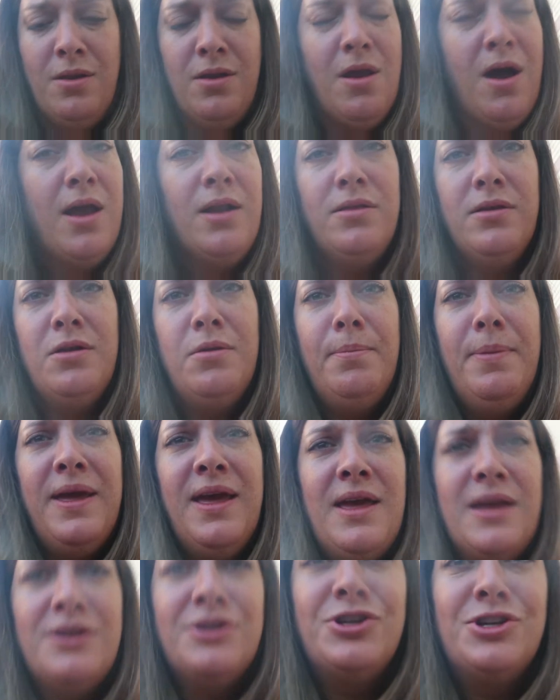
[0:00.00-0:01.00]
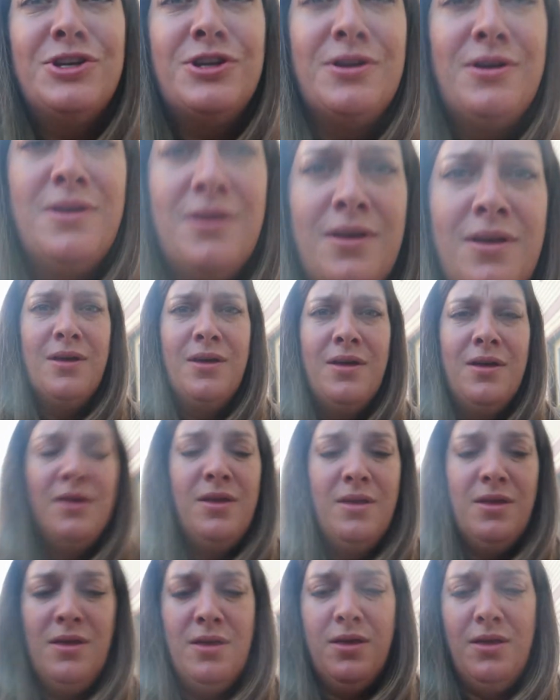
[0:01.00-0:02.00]
not a little bitch.
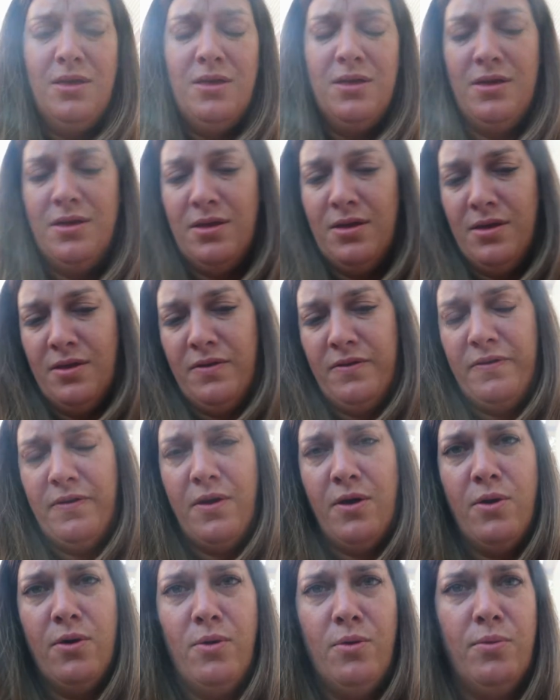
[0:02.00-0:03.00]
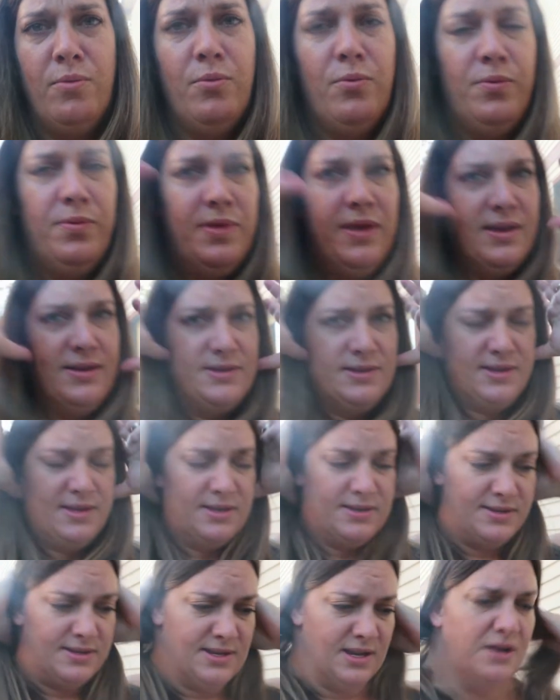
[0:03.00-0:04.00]
So this
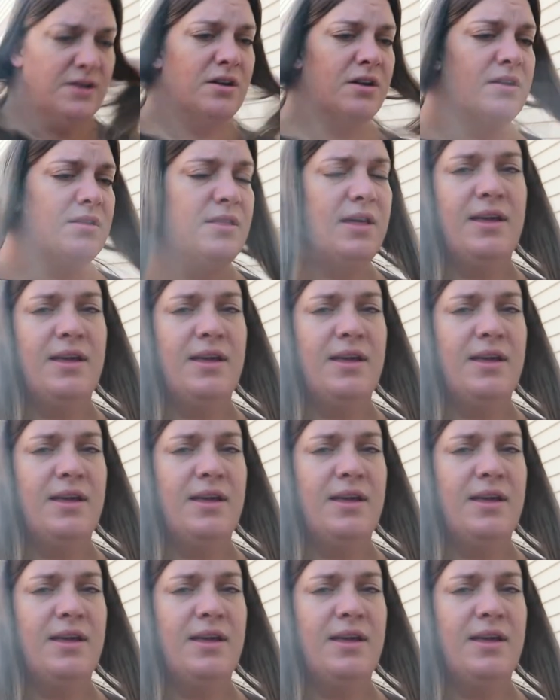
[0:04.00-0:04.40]
is dinner,